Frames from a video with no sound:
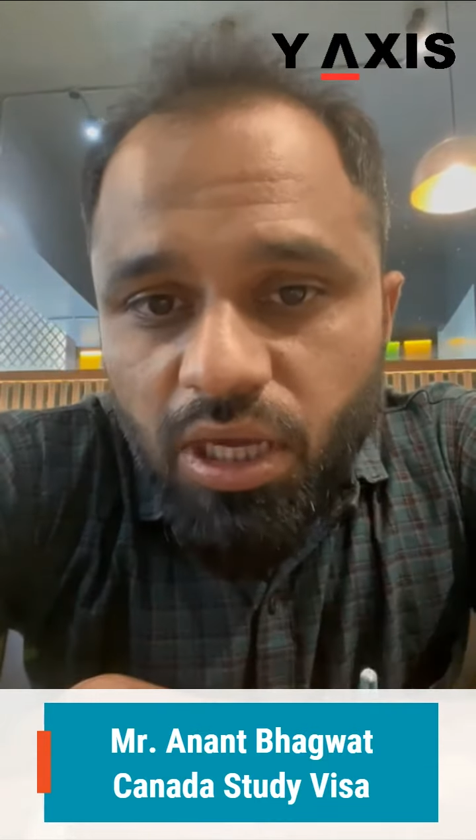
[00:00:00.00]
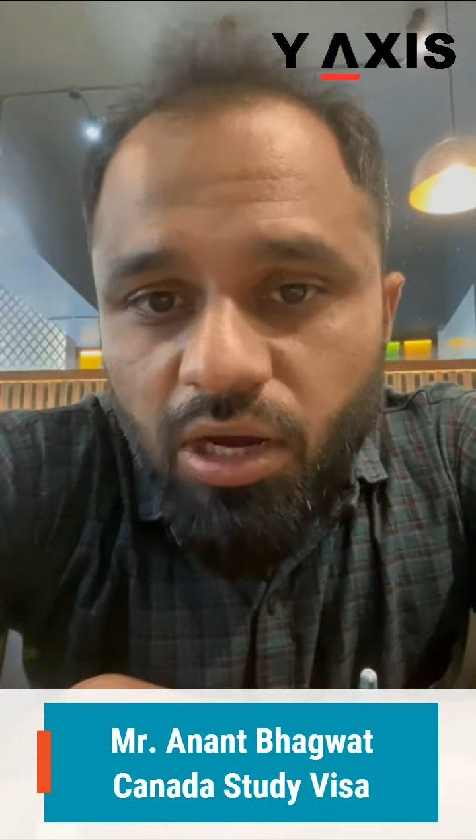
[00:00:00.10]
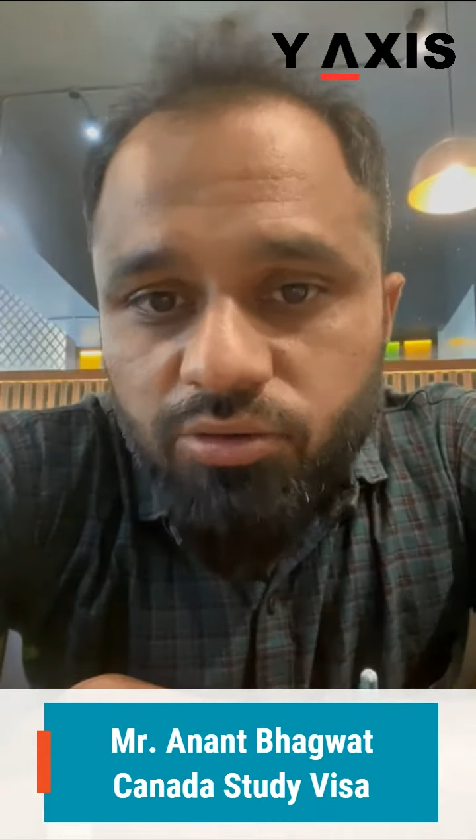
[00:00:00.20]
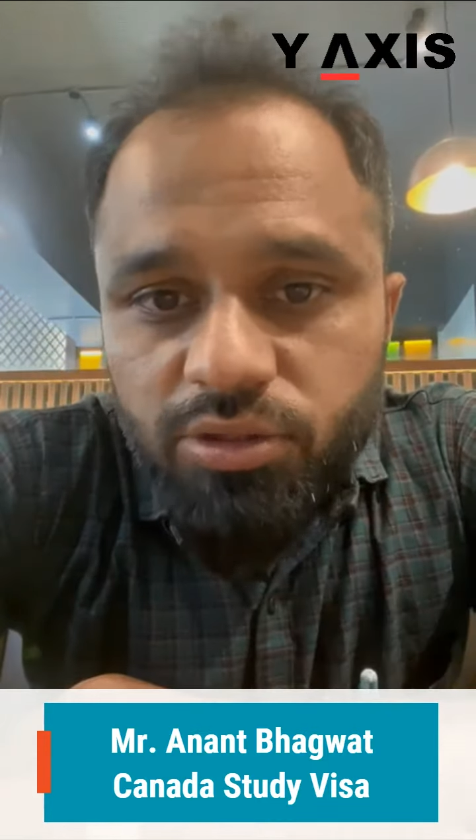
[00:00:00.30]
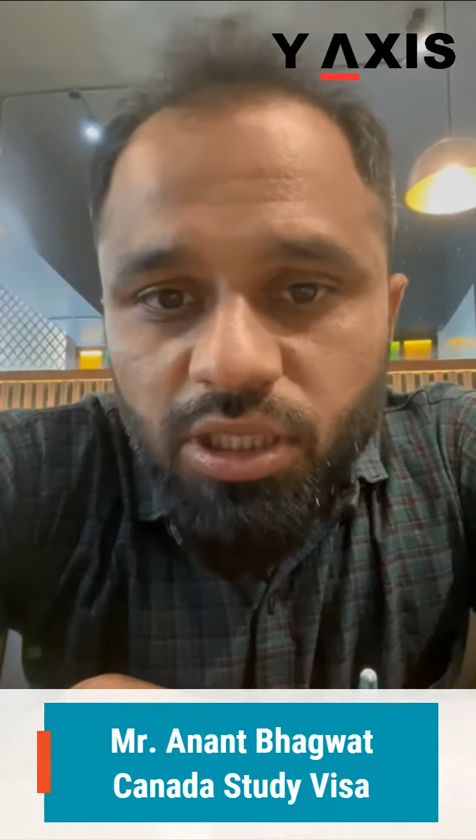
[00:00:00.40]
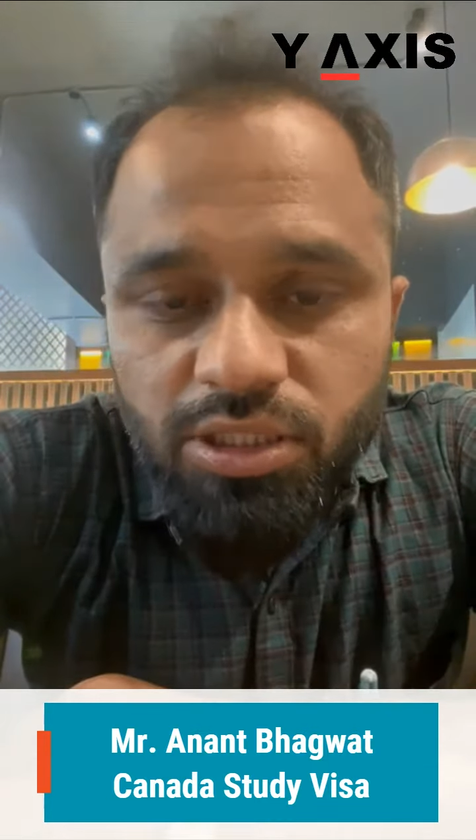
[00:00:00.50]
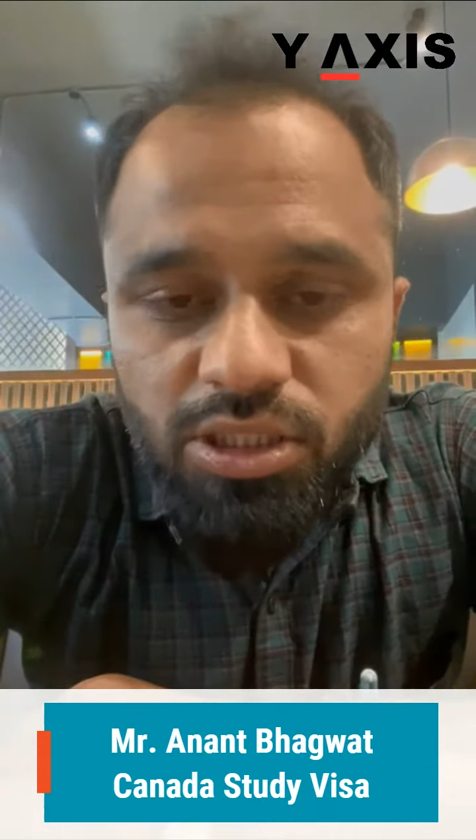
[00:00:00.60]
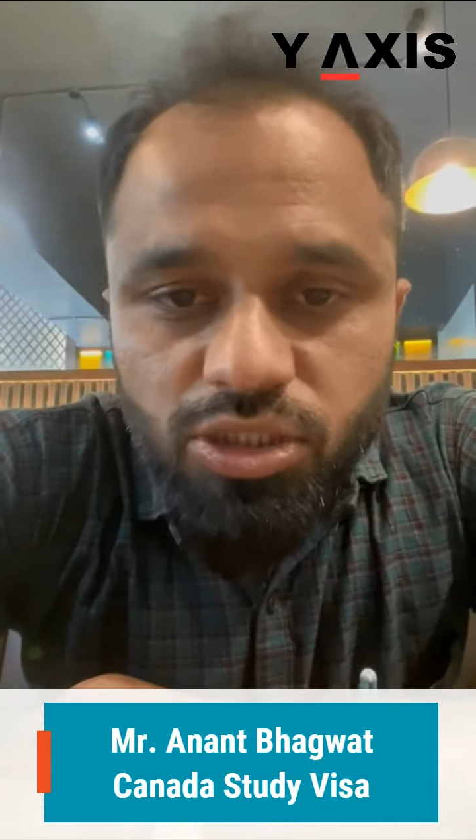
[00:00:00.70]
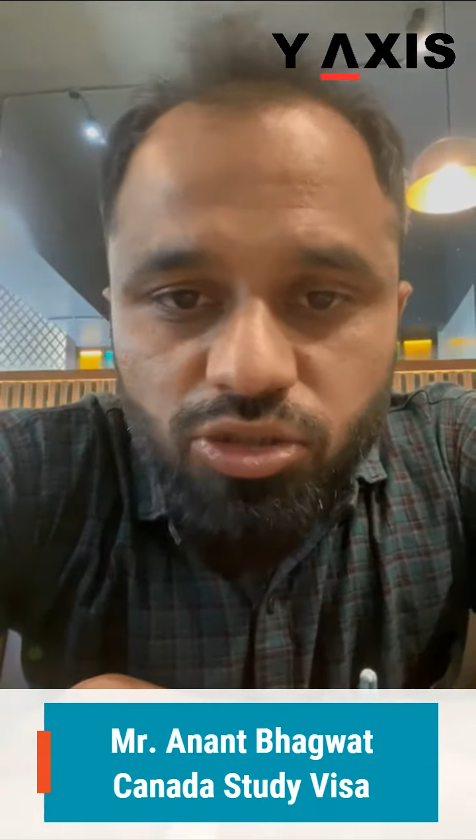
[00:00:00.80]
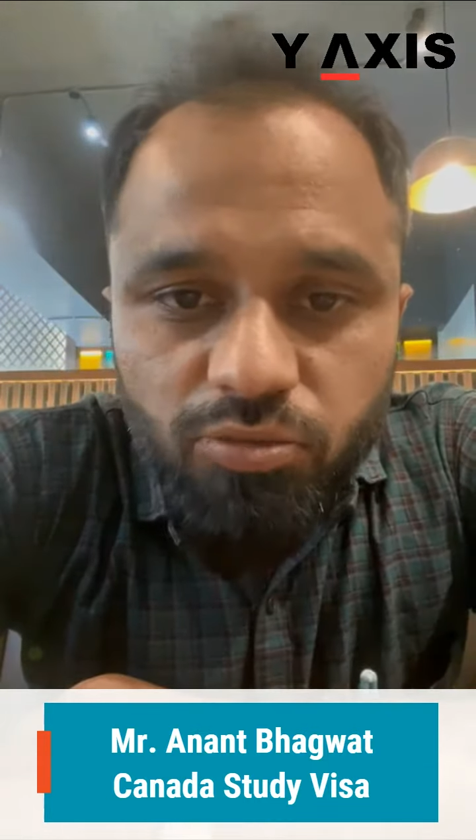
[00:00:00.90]
how the things
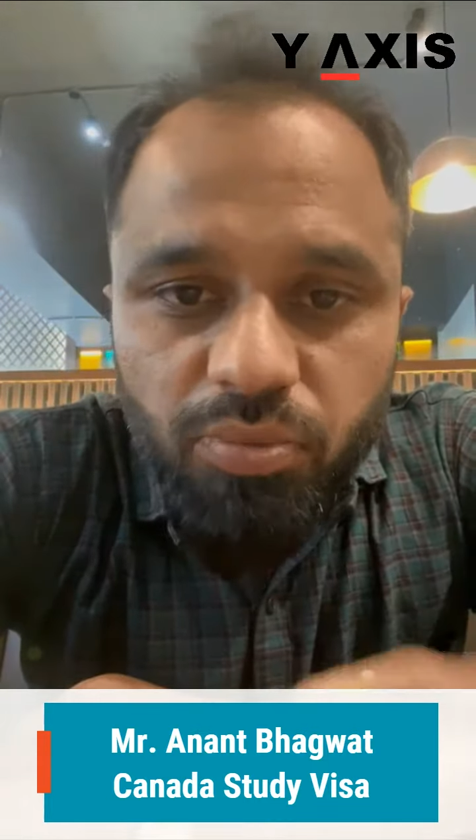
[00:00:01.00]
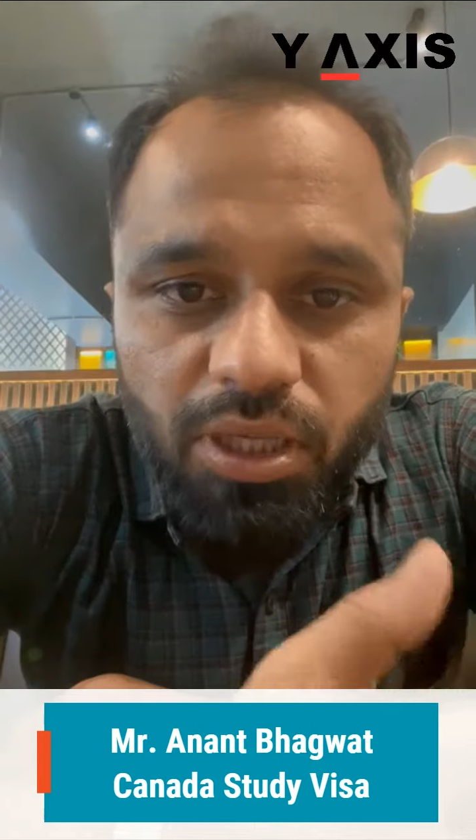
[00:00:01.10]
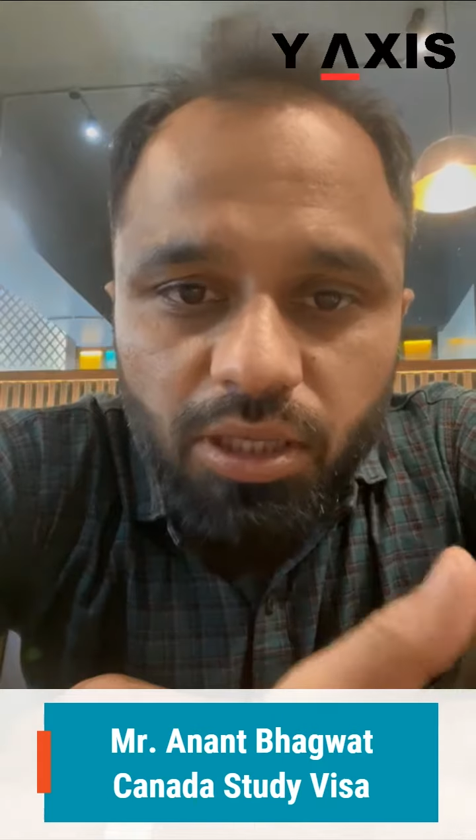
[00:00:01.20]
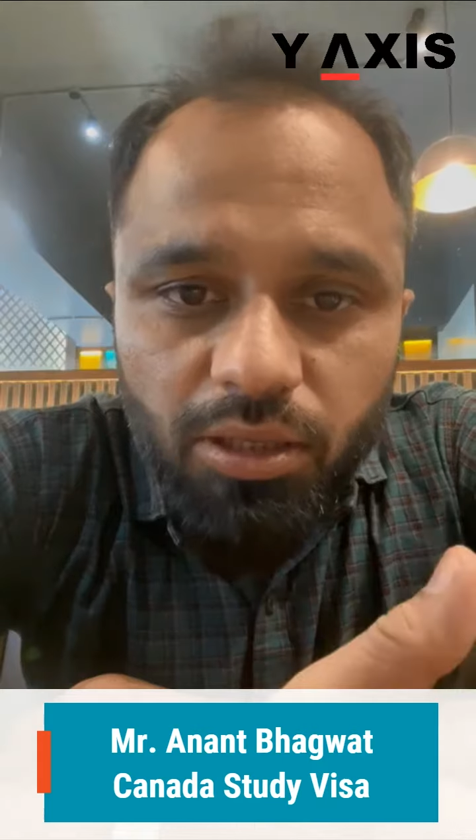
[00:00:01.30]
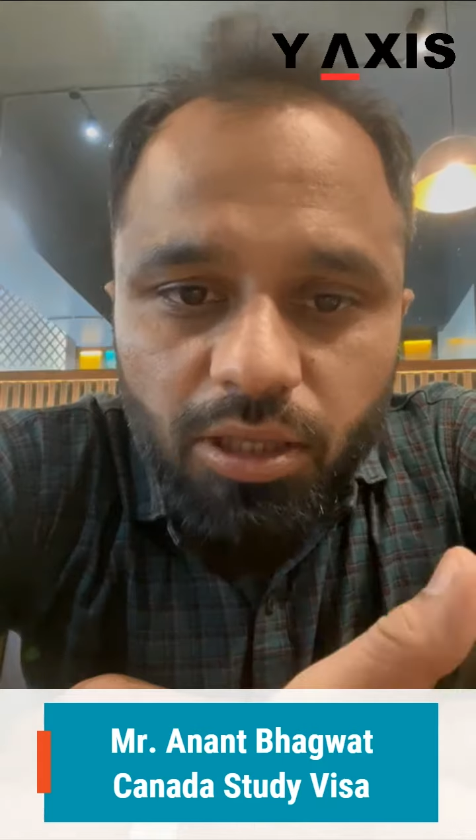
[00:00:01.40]
should be